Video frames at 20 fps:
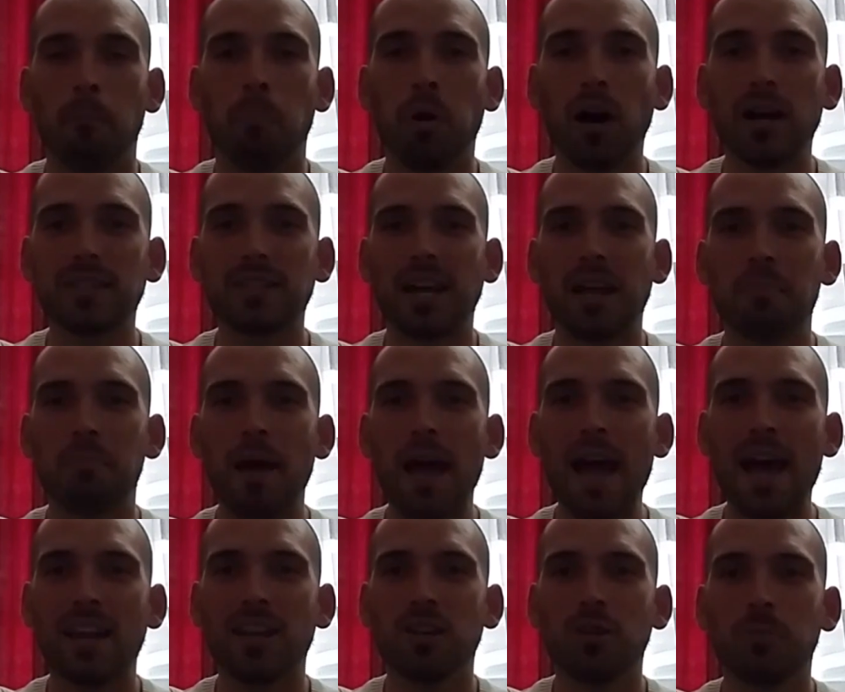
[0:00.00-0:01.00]
But a
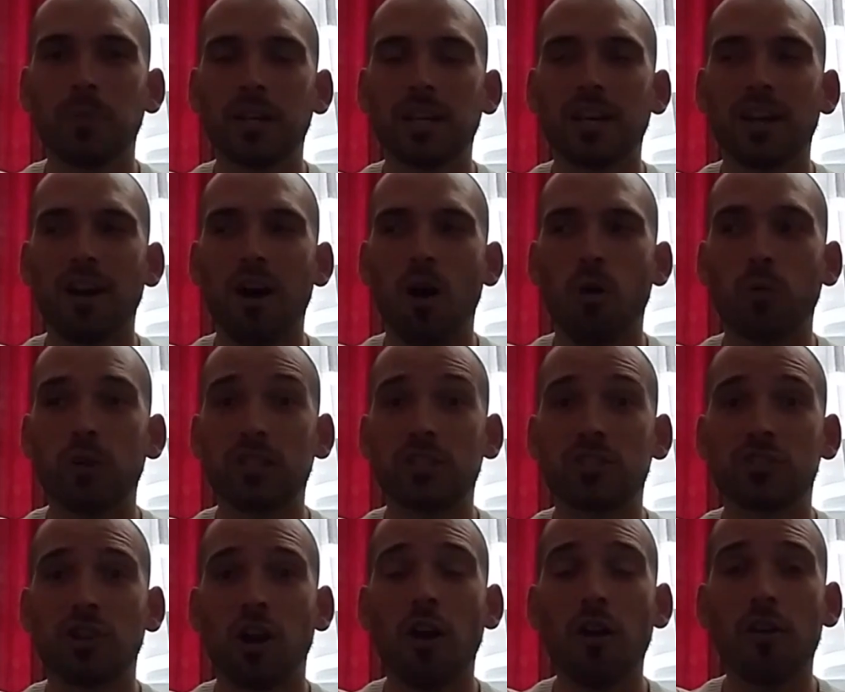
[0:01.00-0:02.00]
bad human can always
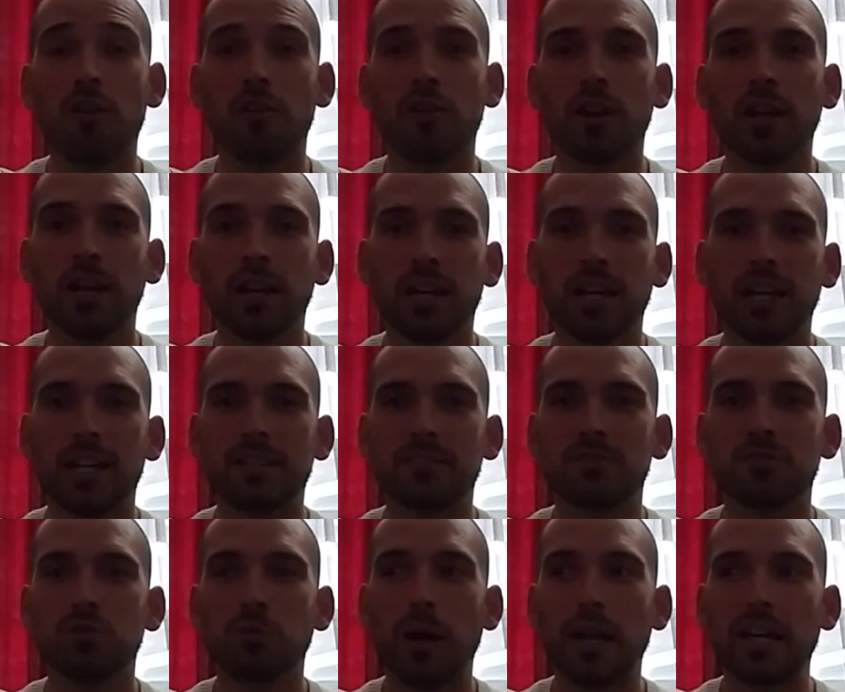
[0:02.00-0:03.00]
turn
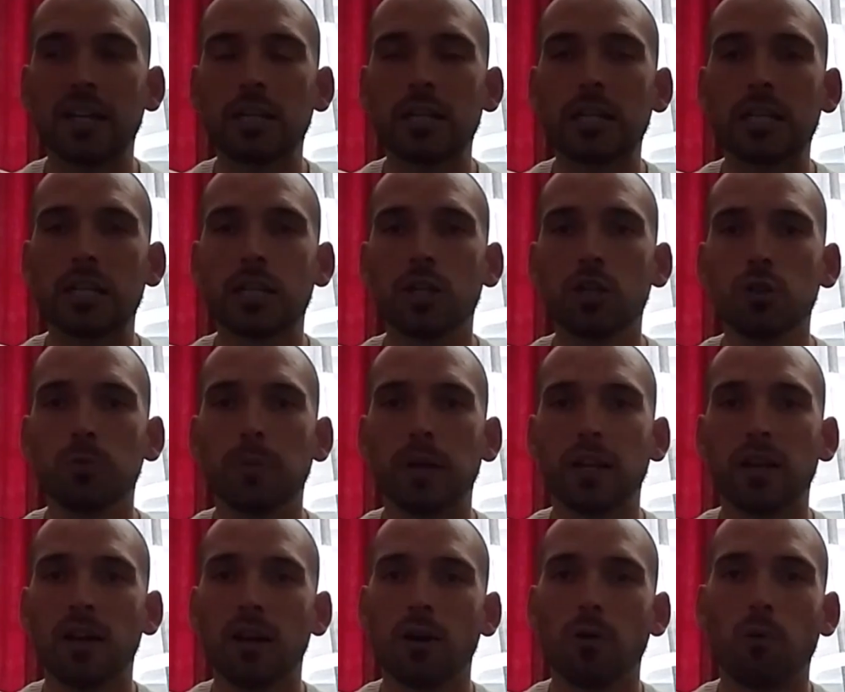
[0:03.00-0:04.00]
into a good
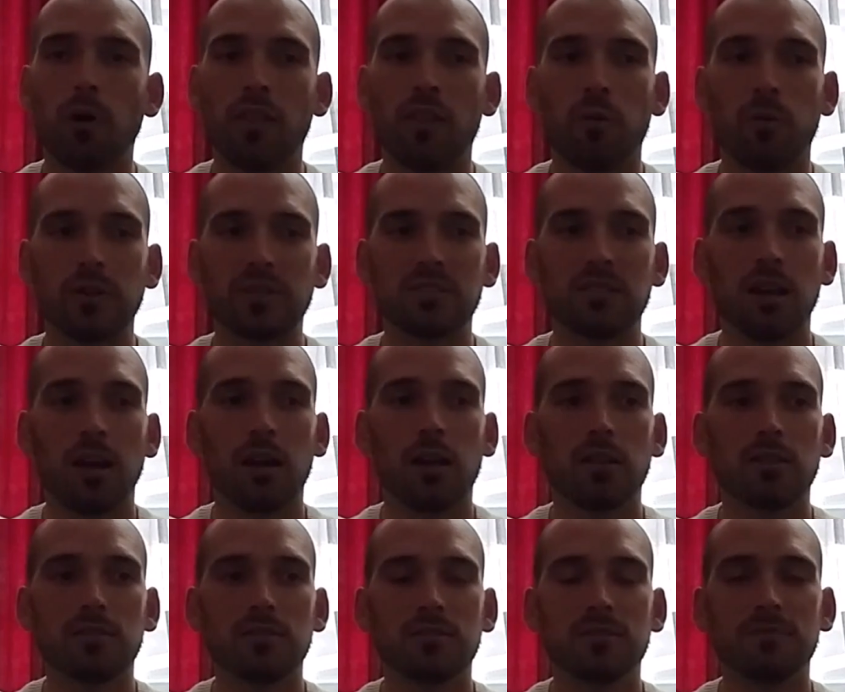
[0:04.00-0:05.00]
human, whether it's
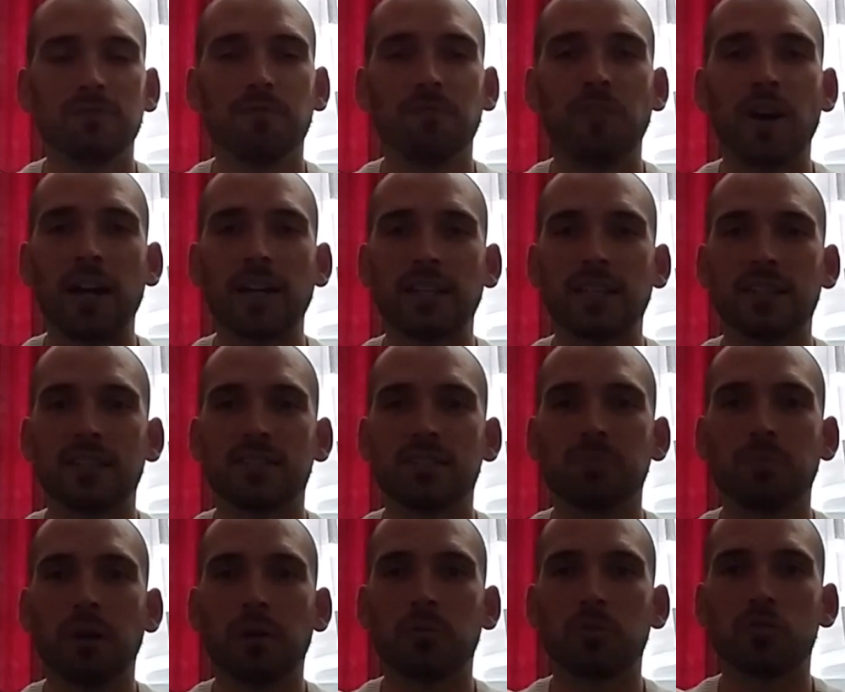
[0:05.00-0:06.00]
finding the
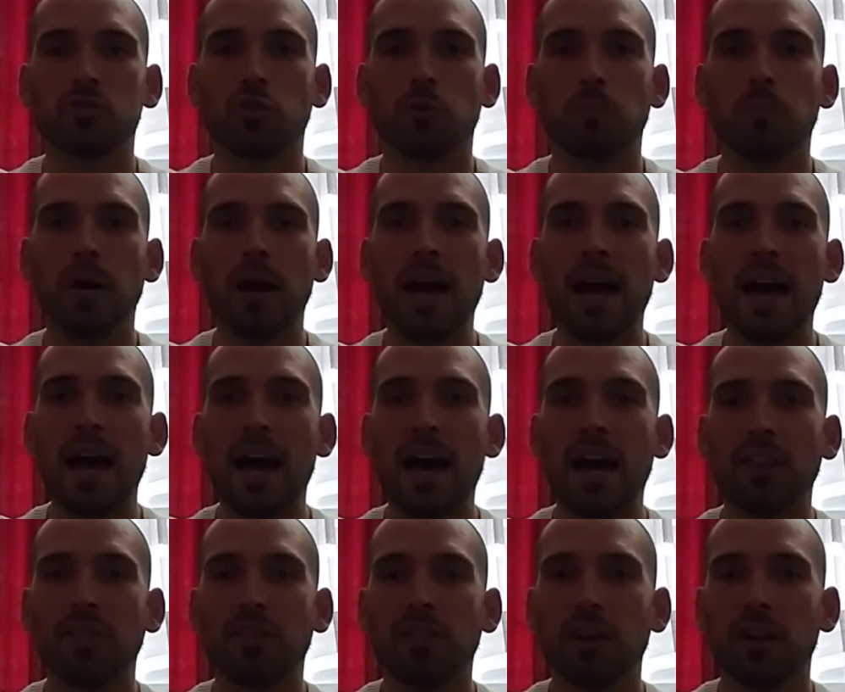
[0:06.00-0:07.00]
spiritual
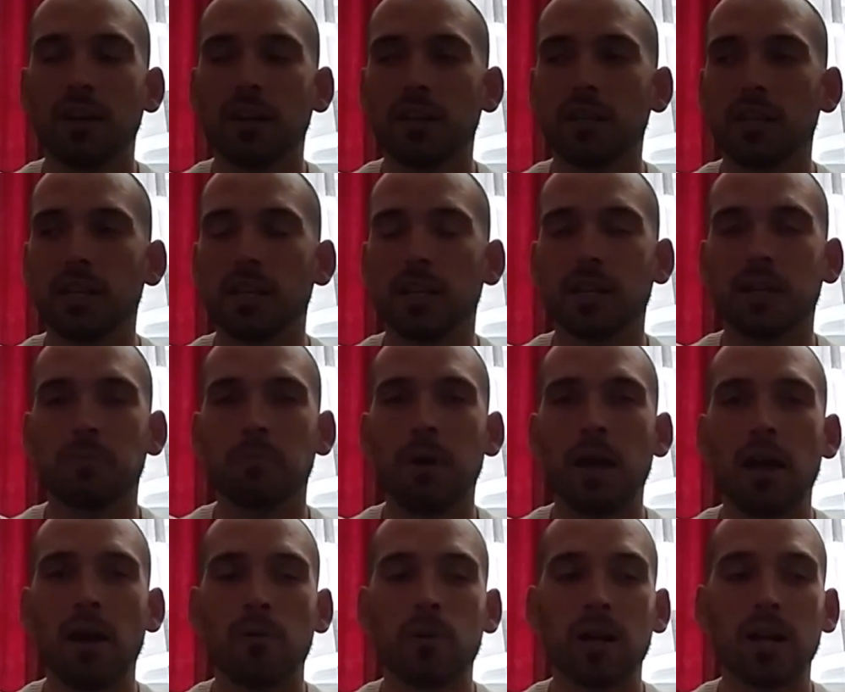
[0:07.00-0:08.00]
path, getting
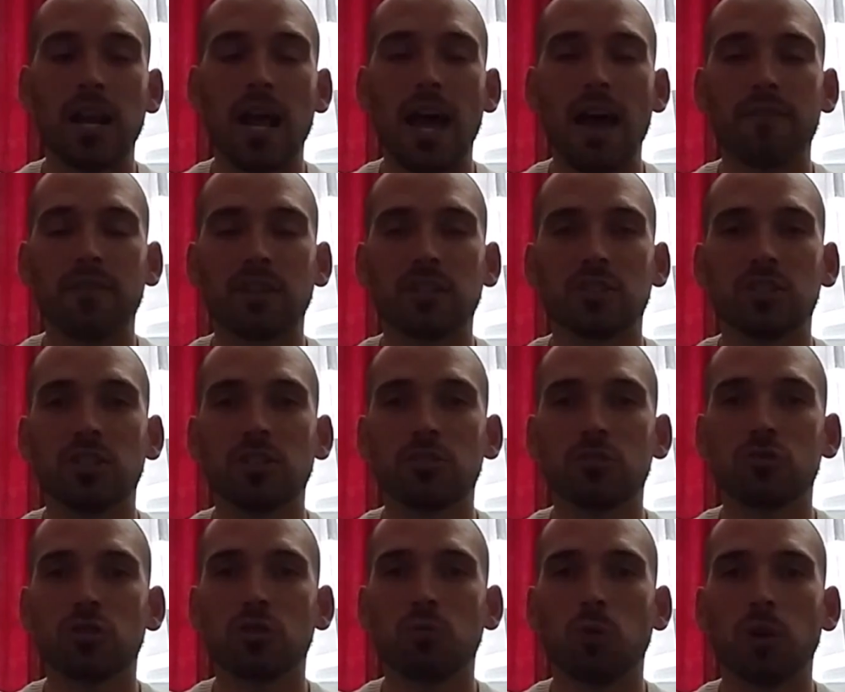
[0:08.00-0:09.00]
married, having
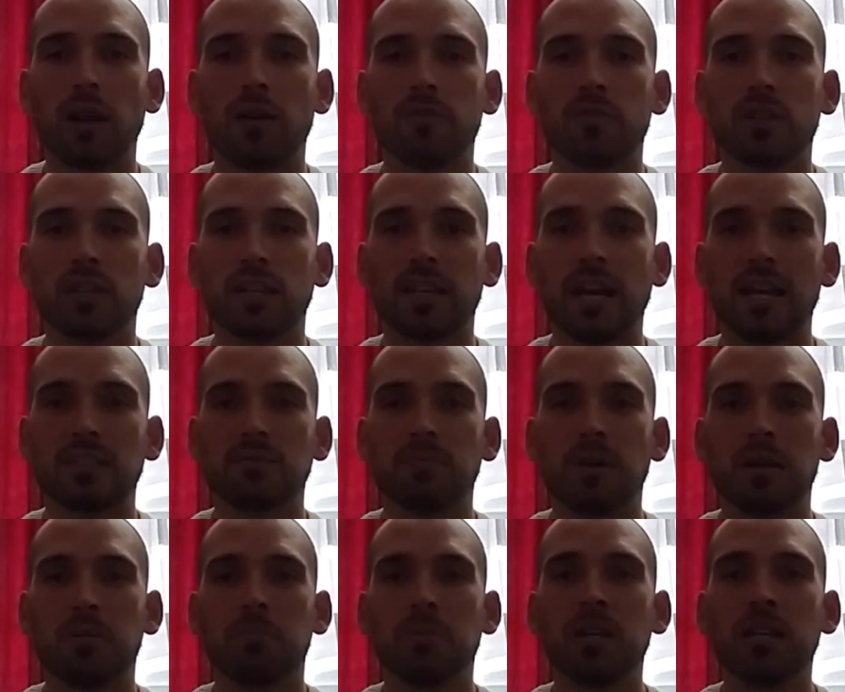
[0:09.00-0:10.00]
children, whatever the case
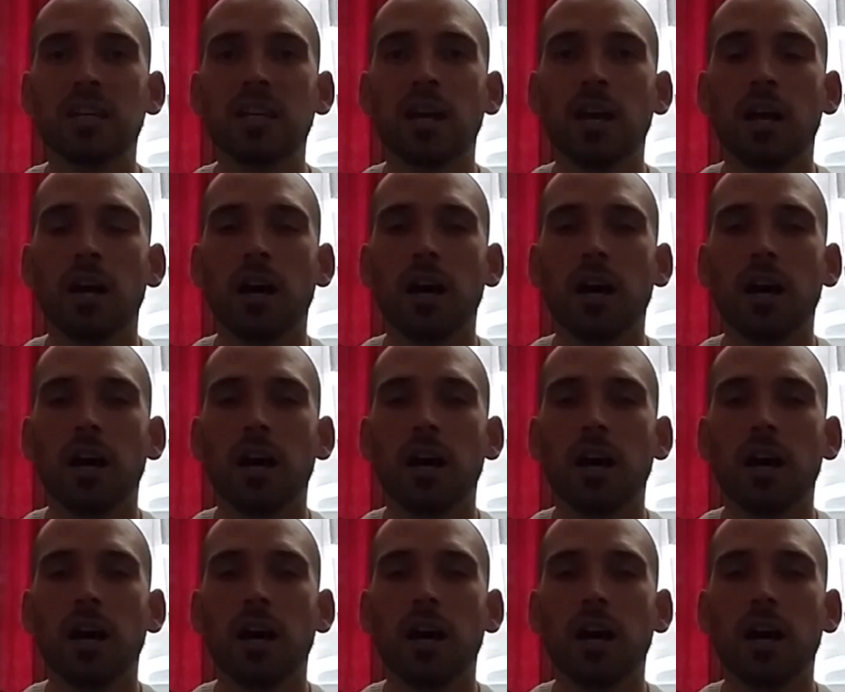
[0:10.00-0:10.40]
may be.